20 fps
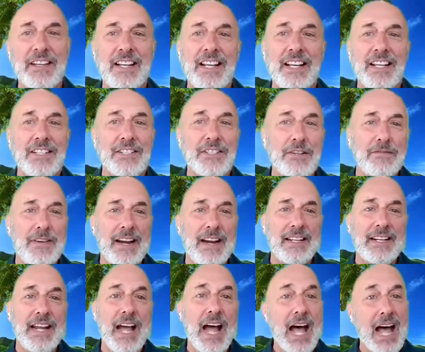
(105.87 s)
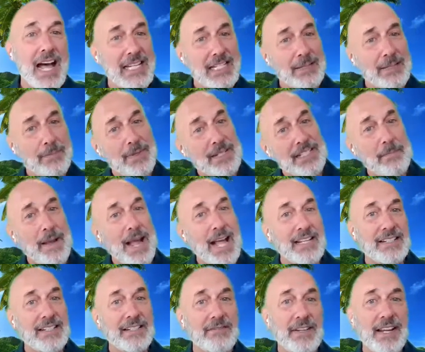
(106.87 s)
certified in hospice and
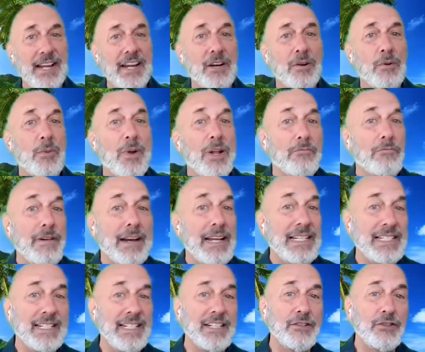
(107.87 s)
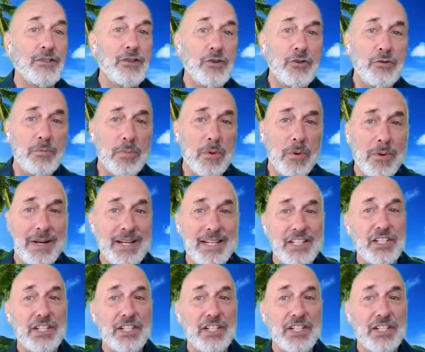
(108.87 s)
palliative care while raising two boys.